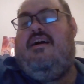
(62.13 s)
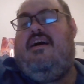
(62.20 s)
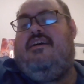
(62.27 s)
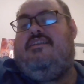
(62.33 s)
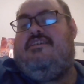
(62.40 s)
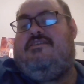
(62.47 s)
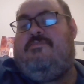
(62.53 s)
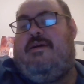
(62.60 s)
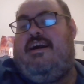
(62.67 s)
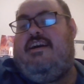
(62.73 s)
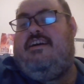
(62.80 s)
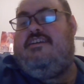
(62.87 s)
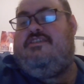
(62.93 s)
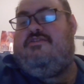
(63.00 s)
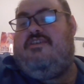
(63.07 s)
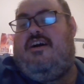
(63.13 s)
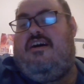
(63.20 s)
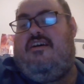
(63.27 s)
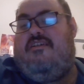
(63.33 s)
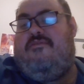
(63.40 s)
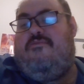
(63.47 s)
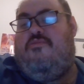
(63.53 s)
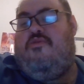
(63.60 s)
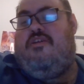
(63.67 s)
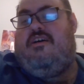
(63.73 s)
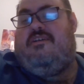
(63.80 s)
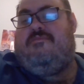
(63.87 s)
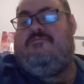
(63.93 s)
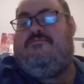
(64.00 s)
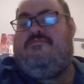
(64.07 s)
Uh, despite his uh,
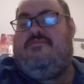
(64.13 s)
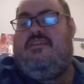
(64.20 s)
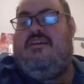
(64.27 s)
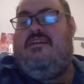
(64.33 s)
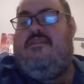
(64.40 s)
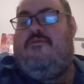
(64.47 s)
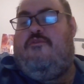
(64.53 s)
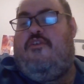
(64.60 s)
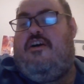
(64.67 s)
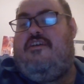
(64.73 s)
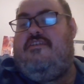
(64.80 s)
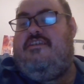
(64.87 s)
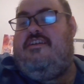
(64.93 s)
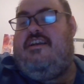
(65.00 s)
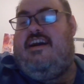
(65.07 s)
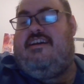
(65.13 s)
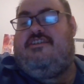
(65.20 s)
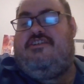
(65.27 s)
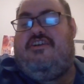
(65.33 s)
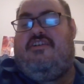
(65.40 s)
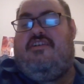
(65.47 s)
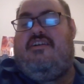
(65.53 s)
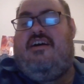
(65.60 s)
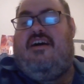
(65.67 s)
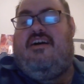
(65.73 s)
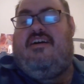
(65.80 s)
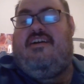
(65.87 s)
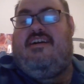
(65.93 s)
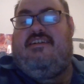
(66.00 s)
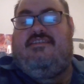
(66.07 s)
warm, fatherly nature,
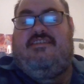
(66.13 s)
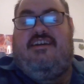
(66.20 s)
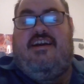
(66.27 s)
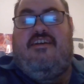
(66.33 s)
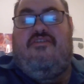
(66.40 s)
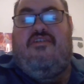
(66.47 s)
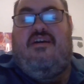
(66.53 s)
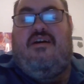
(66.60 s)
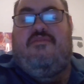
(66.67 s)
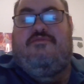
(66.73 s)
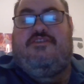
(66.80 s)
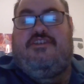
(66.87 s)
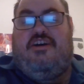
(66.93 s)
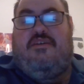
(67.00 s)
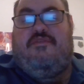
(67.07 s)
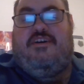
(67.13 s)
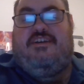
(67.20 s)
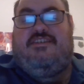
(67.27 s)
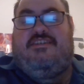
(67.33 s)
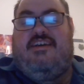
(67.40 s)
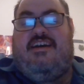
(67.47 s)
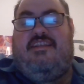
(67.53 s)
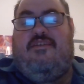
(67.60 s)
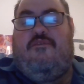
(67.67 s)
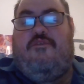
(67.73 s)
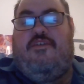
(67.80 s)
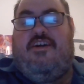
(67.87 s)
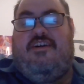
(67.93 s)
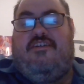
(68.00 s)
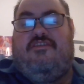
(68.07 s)
uh, his year of service in the
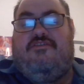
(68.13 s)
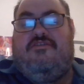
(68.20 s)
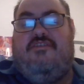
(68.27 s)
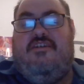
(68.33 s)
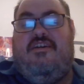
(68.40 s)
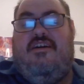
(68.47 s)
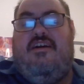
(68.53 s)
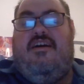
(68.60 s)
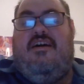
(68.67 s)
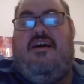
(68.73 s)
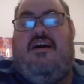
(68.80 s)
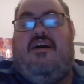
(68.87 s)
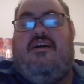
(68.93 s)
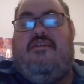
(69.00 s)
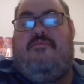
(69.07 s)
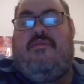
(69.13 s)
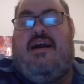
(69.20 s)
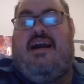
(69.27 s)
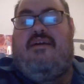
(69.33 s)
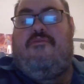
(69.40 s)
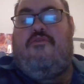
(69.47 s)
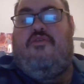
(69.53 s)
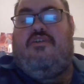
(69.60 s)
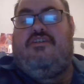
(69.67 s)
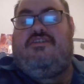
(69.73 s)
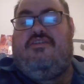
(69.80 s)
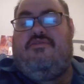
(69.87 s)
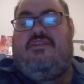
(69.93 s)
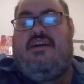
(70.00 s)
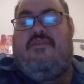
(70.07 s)
field um, have
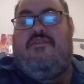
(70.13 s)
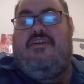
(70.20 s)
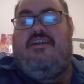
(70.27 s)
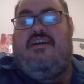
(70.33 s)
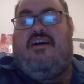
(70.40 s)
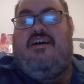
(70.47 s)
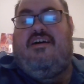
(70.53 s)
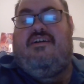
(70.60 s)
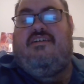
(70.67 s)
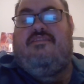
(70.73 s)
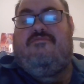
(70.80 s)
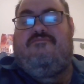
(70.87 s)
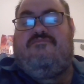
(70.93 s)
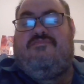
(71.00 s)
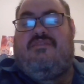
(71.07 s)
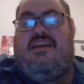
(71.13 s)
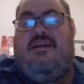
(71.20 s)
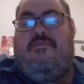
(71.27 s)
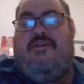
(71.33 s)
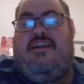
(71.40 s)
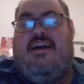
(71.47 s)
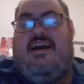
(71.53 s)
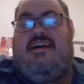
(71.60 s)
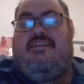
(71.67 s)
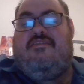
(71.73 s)
also given uh, him an